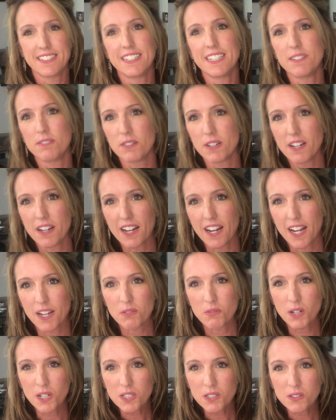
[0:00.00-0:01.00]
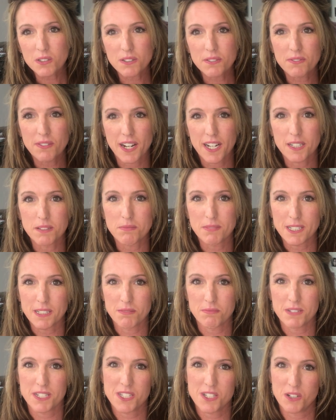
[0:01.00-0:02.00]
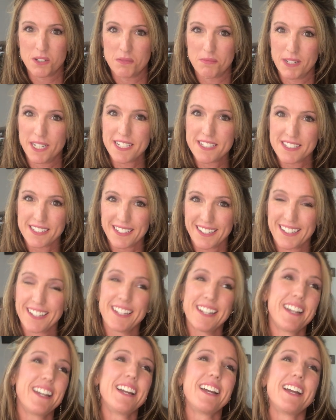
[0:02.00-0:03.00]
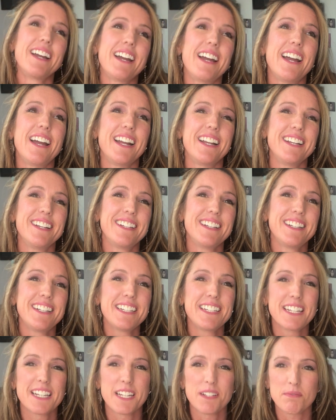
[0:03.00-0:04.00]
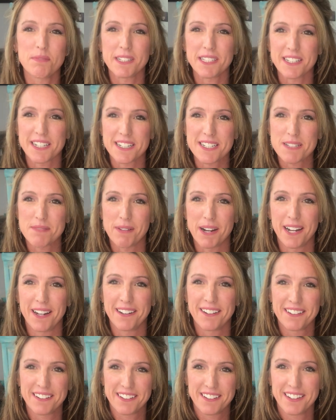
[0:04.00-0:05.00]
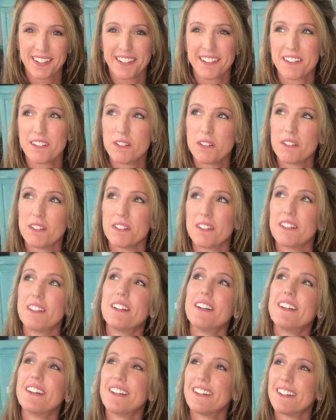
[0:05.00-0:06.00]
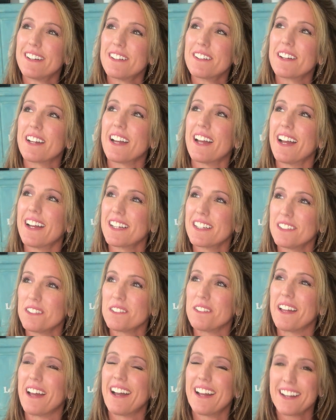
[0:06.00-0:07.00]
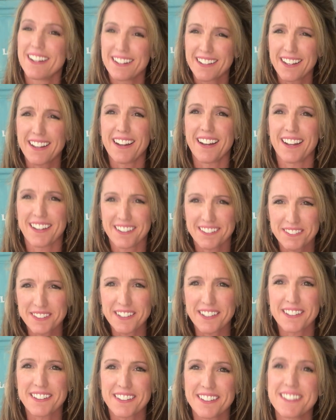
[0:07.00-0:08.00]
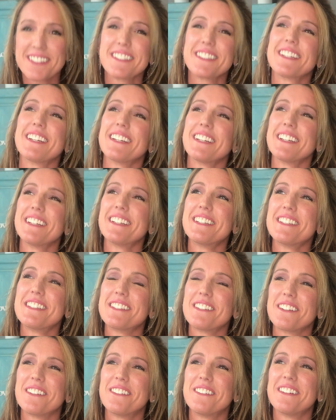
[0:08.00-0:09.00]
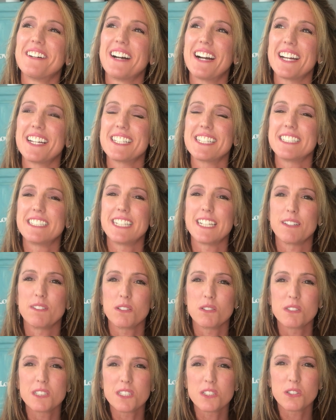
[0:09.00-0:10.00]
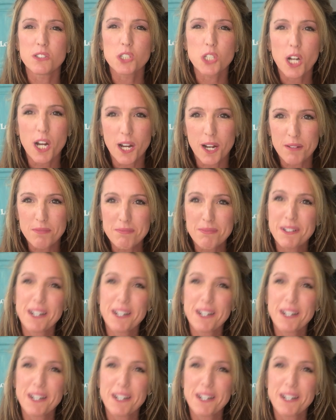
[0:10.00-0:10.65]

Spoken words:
Dave, I want you to find me Mr. Amazing. And he gave me that smile, like, oh, okay, I can do that. Yeah, we got this. So I said, Dave, you did your job.